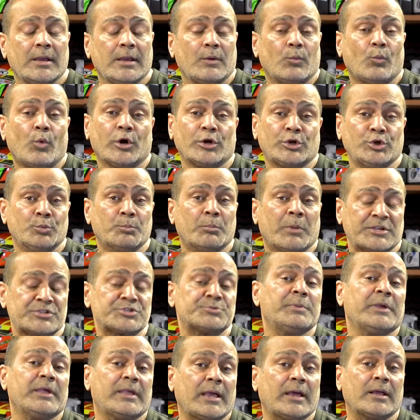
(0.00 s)
What you
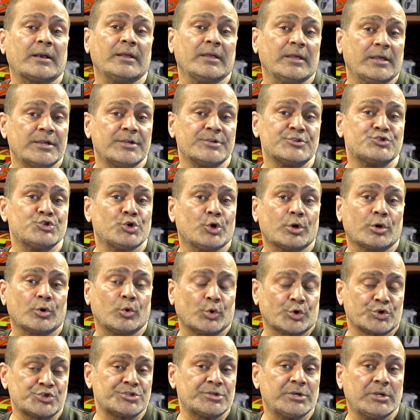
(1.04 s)
must be carrying is your
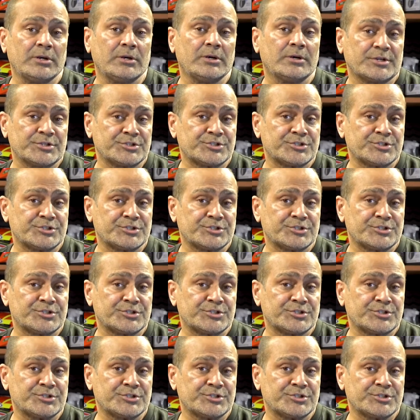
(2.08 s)
original